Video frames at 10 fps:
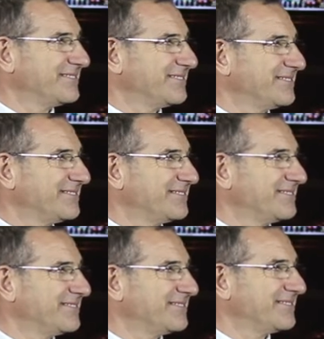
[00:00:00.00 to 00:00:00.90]

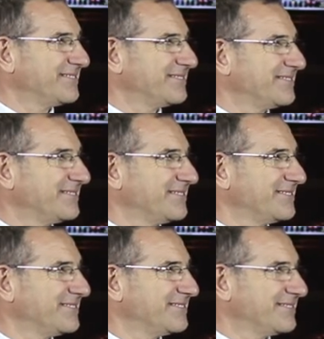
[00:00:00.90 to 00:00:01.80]

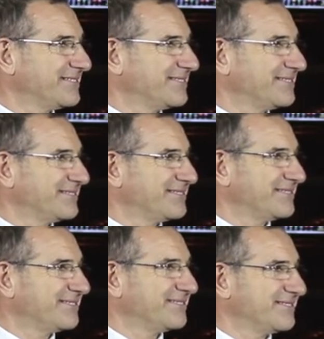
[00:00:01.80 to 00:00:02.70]

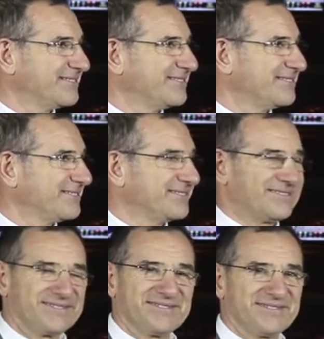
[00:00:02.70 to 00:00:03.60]

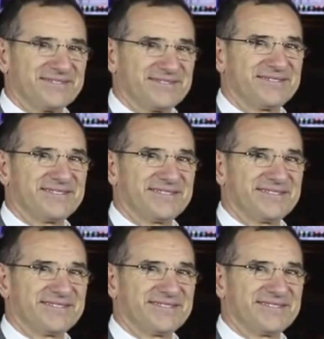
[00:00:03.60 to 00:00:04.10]
[no speech]